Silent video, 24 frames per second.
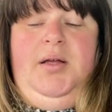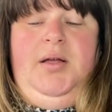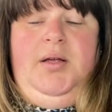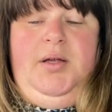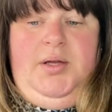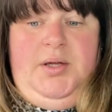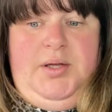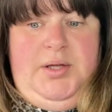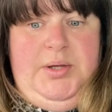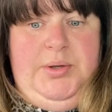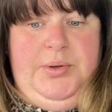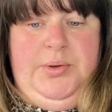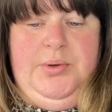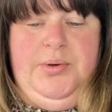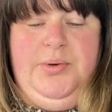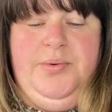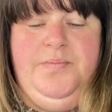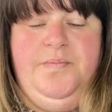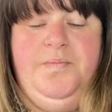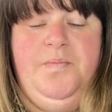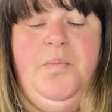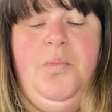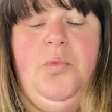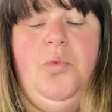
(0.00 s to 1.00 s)
So
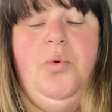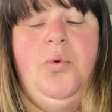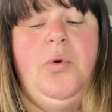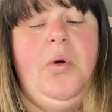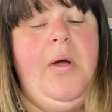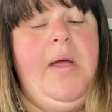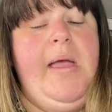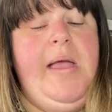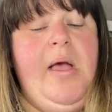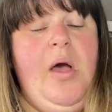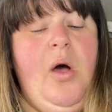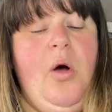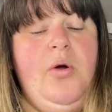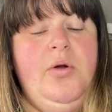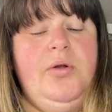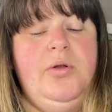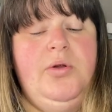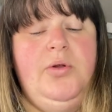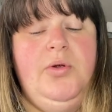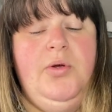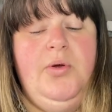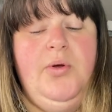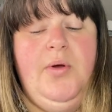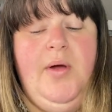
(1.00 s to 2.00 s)
we're going
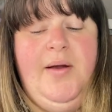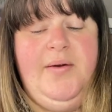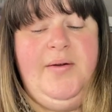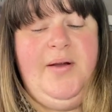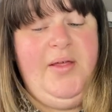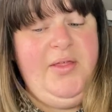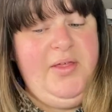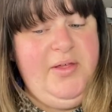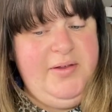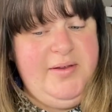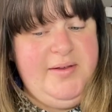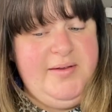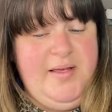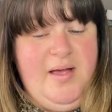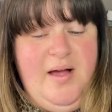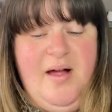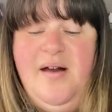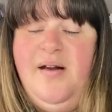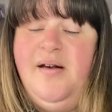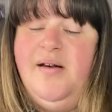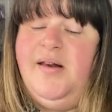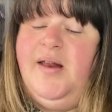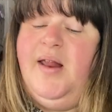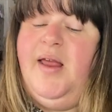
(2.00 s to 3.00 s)
on to another
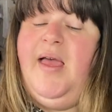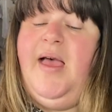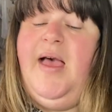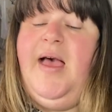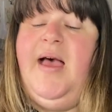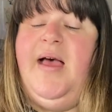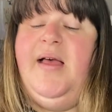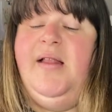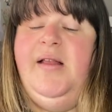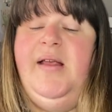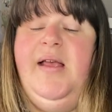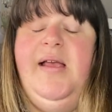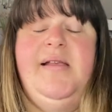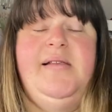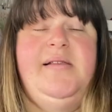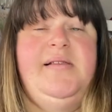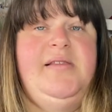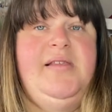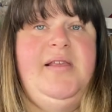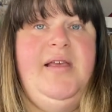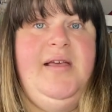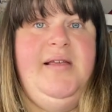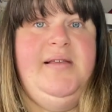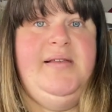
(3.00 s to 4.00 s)
skirt, and
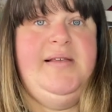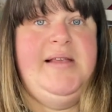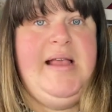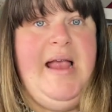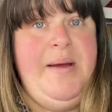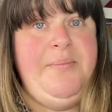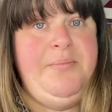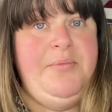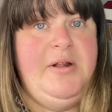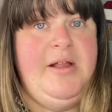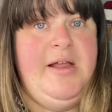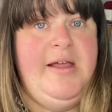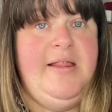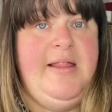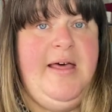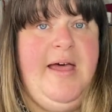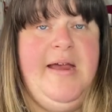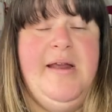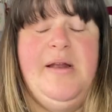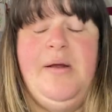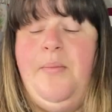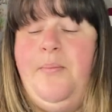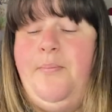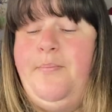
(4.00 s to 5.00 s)
it's the Assembly
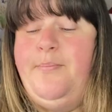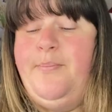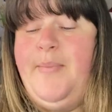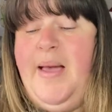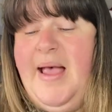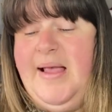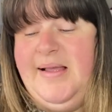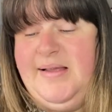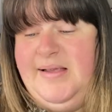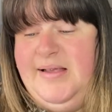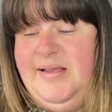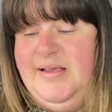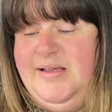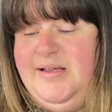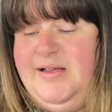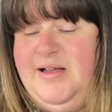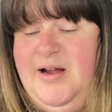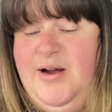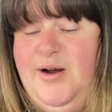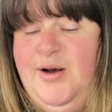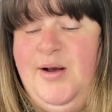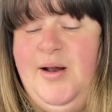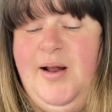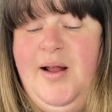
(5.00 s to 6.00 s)
Line Maxi
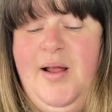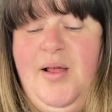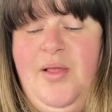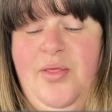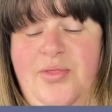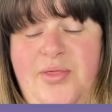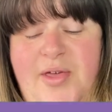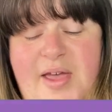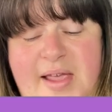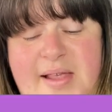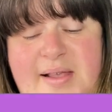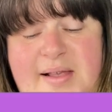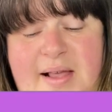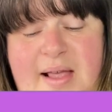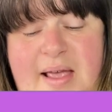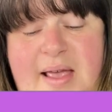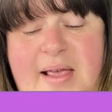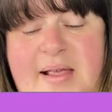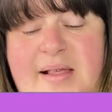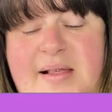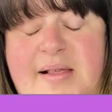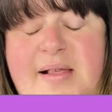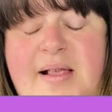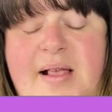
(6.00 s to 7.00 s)
Skirt. This
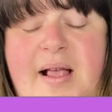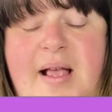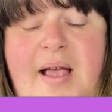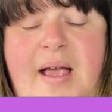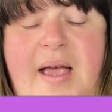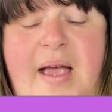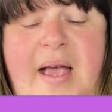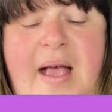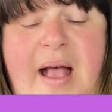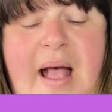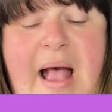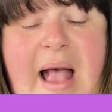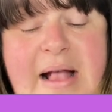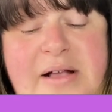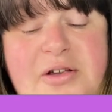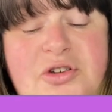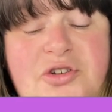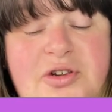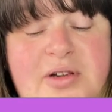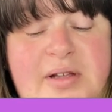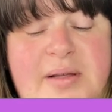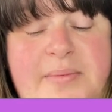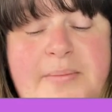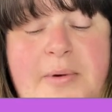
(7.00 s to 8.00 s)
is
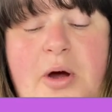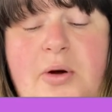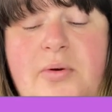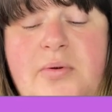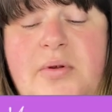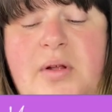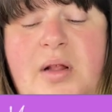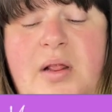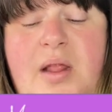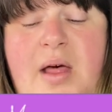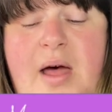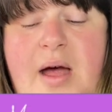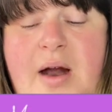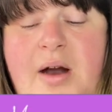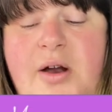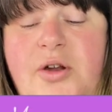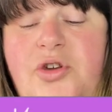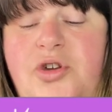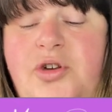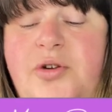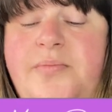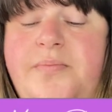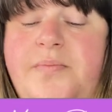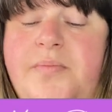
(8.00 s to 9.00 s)
extra small to
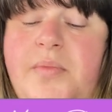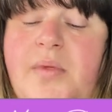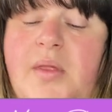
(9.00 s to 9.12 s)
large,